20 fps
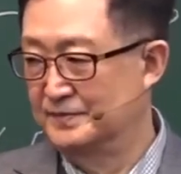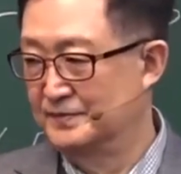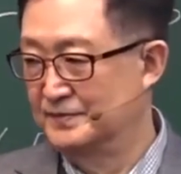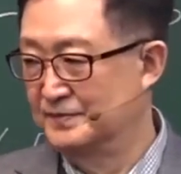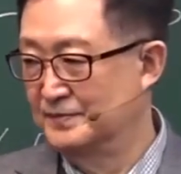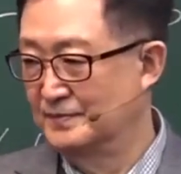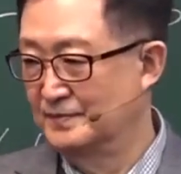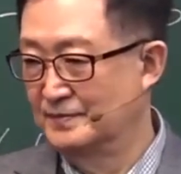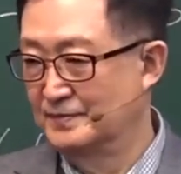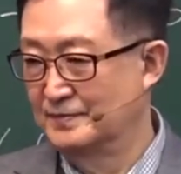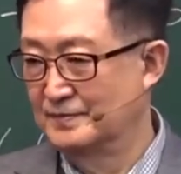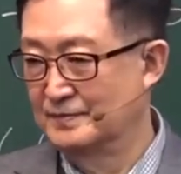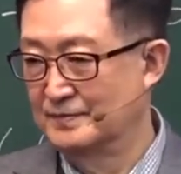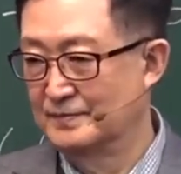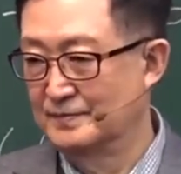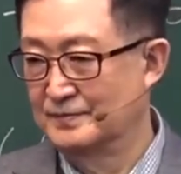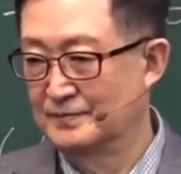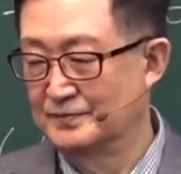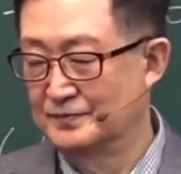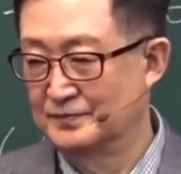
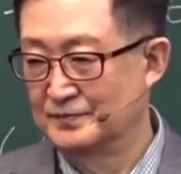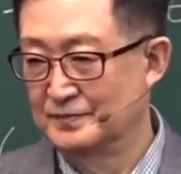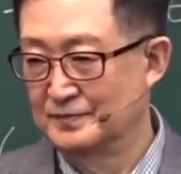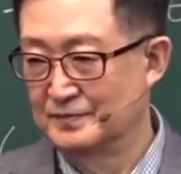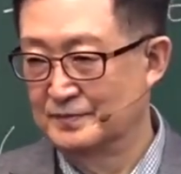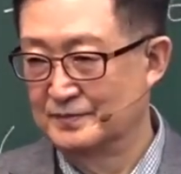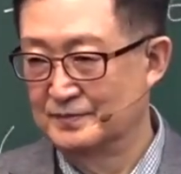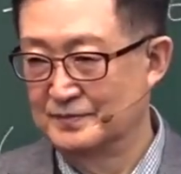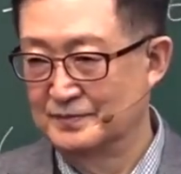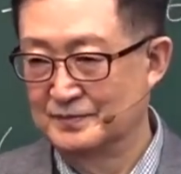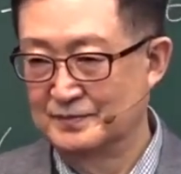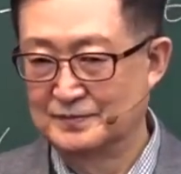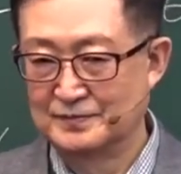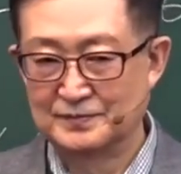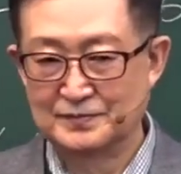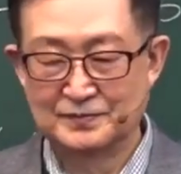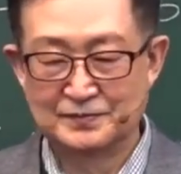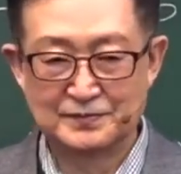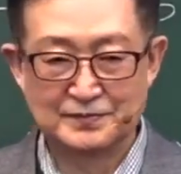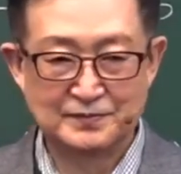
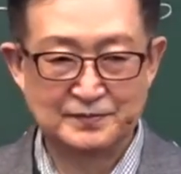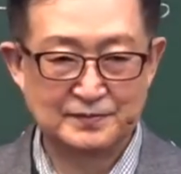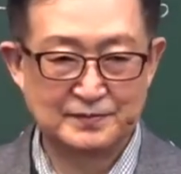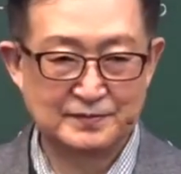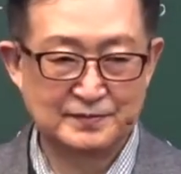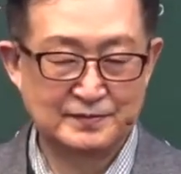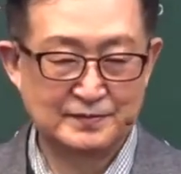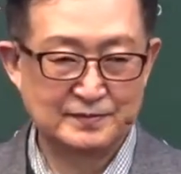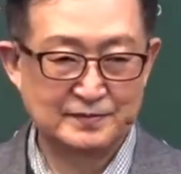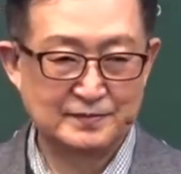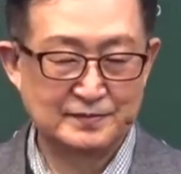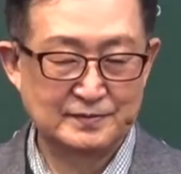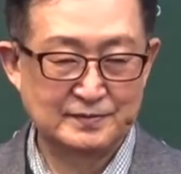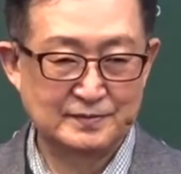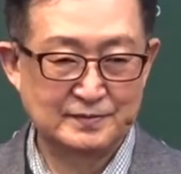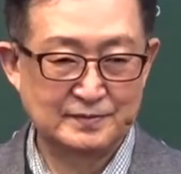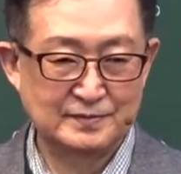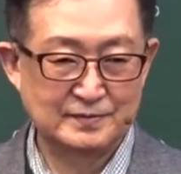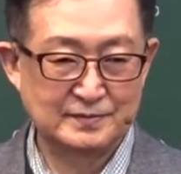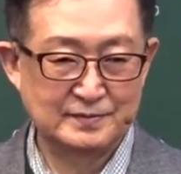
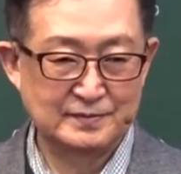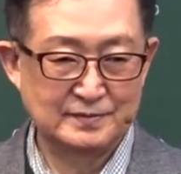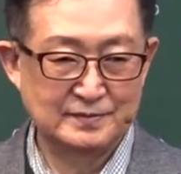Nothing is said.